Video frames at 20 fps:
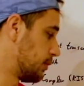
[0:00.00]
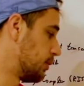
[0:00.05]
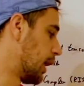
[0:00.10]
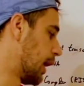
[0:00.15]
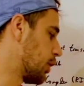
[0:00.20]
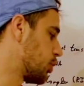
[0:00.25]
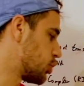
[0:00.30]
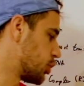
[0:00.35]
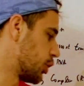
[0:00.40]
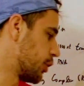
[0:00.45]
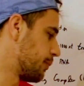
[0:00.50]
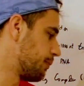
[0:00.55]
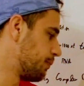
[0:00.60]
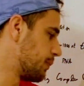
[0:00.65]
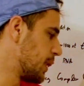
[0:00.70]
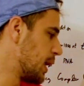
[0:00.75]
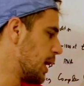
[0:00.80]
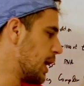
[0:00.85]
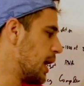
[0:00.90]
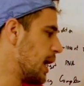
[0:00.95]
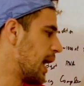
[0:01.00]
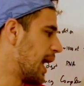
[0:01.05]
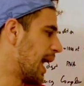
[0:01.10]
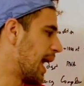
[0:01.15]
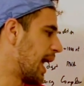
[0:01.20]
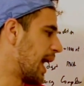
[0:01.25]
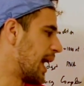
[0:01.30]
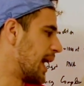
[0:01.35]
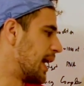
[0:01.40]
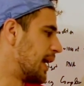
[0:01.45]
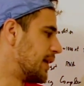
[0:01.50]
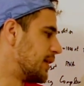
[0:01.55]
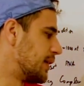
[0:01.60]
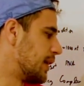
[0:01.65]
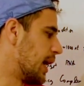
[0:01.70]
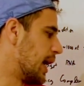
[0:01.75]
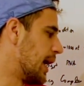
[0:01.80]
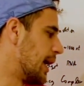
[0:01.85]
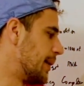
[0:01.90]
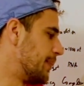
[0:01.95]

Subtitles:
lecture. And